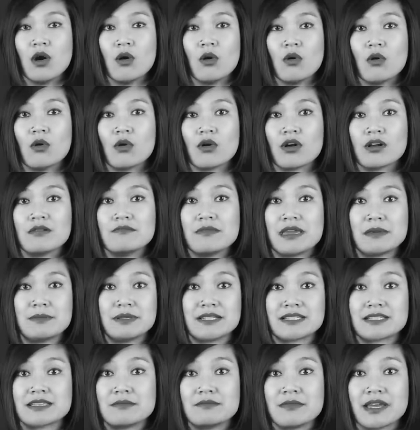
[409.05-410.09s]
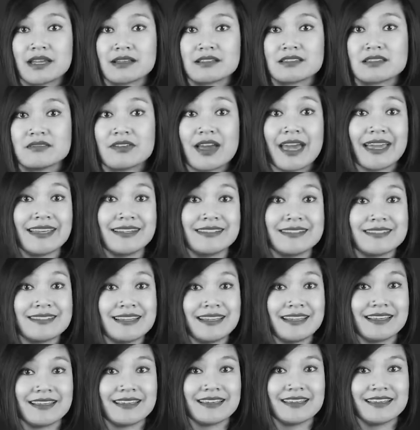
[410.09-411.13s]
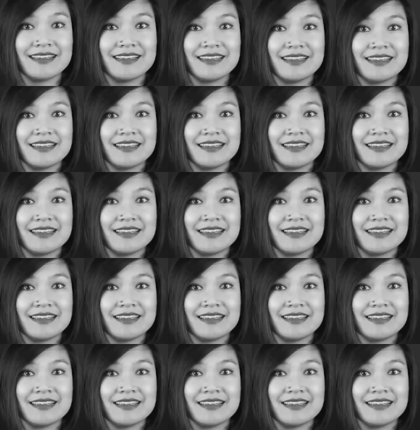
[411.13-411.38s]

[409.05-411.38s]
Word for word: or maybe some nights of hide and seek.